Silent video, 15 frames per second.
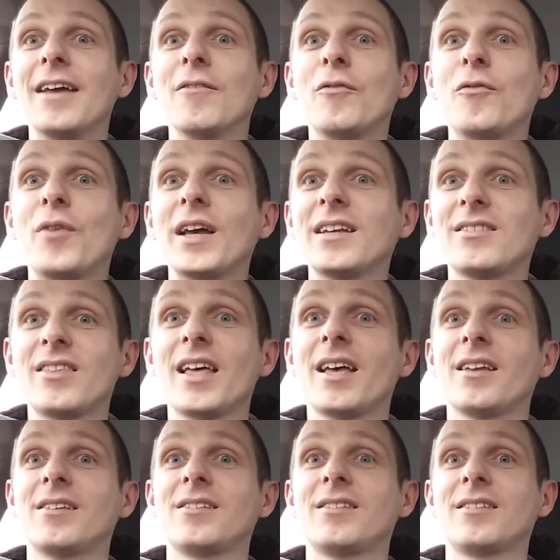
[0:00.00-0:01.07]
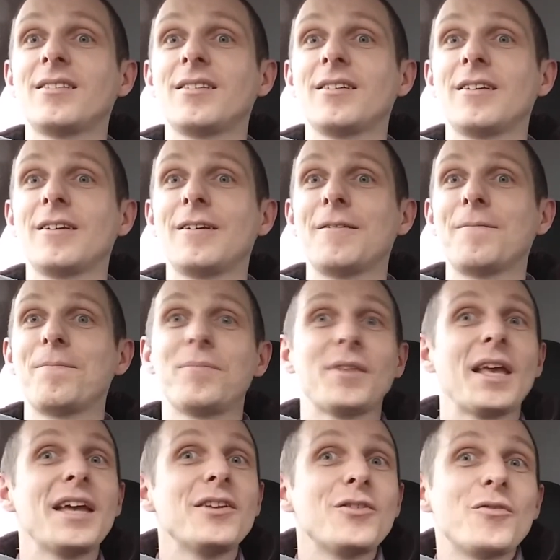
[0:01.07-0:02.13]
fix this.
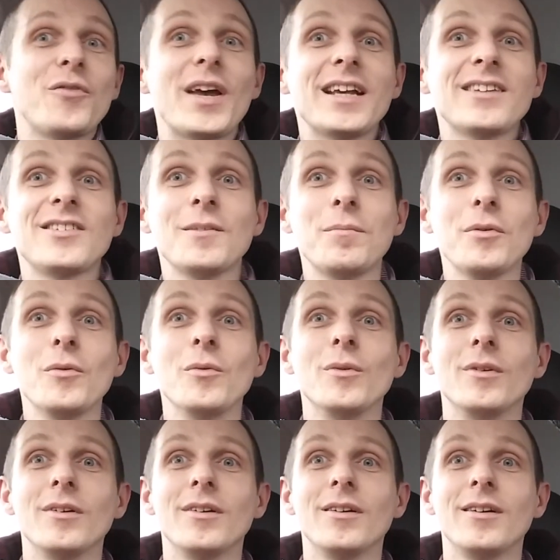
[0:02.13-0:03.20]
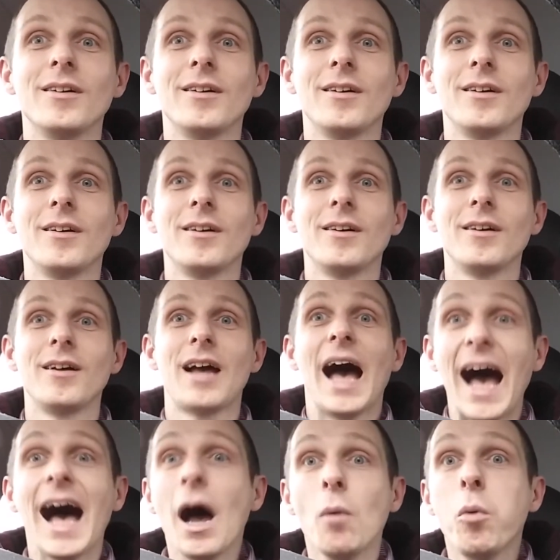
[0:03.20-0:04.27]
It's fixable.
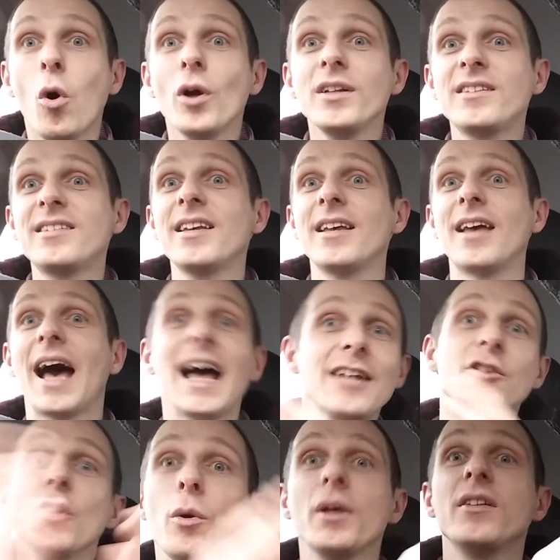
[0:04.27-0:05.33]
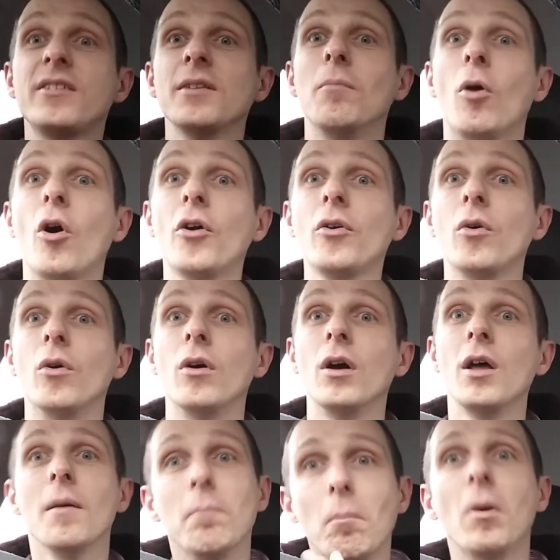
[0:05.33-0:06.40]
I want it. I'd do it tomorrow.
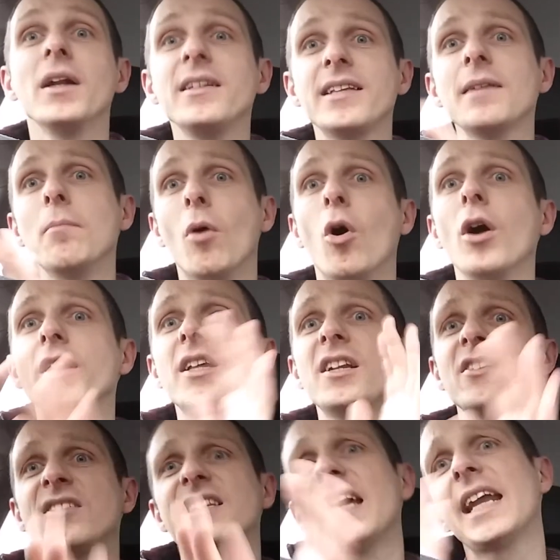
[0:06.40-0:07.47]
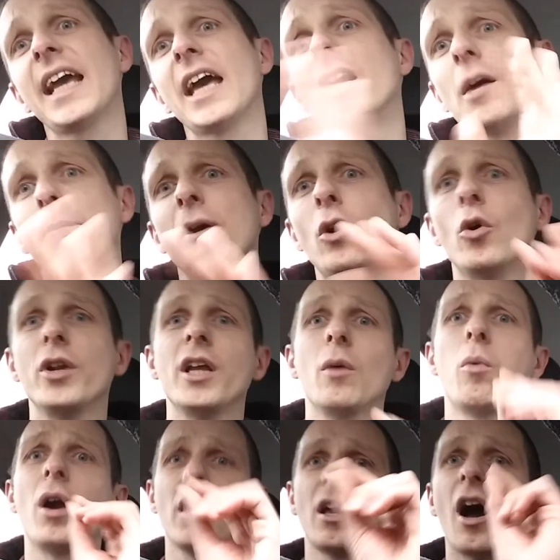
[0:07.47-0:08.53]
Monday morning, instead of getting up and going to your
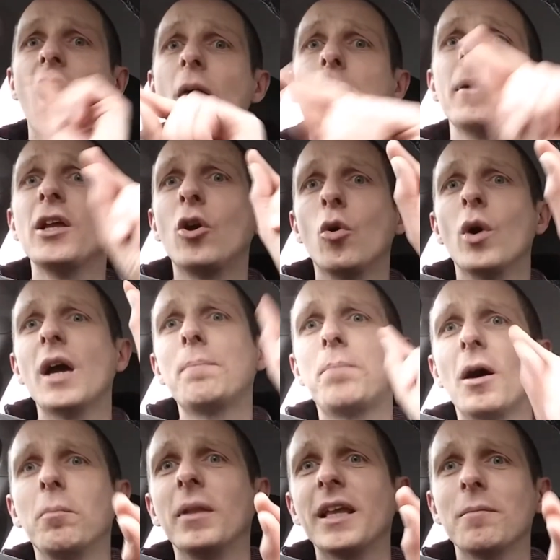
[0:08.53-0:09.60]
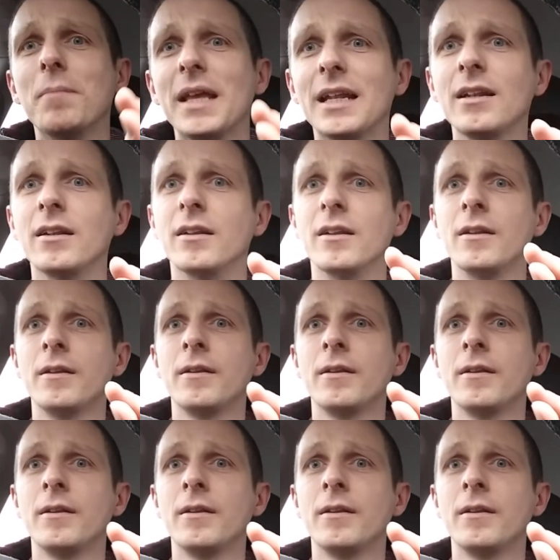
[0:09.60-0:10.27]
work, get up and go to a public meeting.